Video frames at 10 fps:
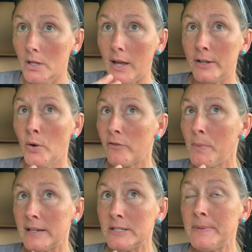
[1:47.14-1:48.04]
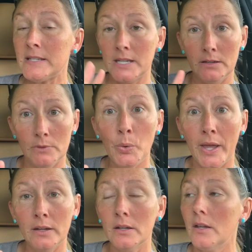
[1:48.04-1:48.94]
I know everybody's busy,
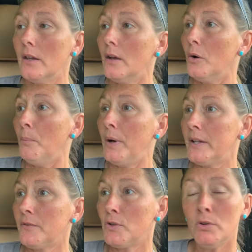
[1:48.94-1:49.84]
okay? But if you